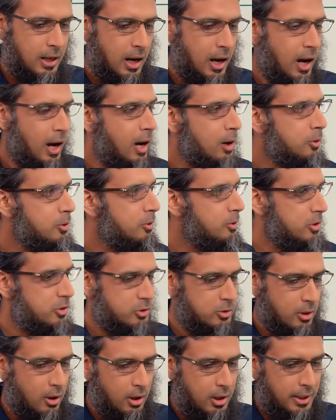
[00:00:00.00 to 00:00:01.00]
how to
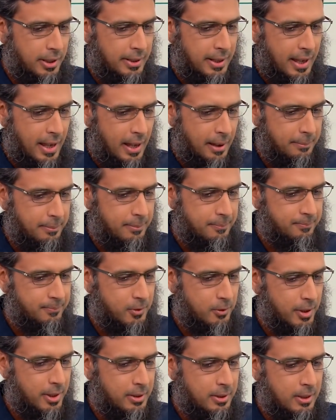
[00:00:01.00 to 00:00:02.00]
install an app,
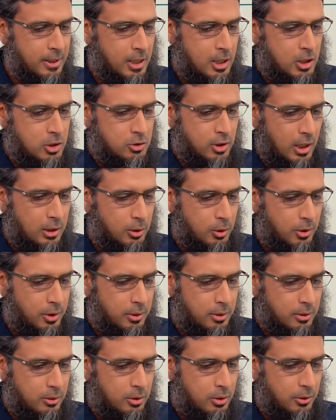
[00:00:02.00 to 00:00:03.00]
okay. right? So I'll
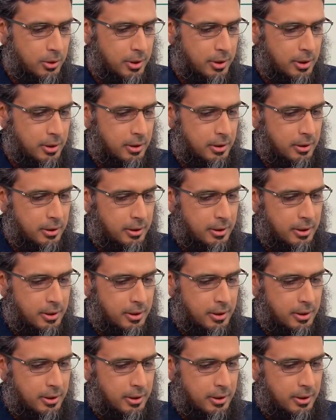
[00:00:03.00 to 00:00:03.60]
go, go here,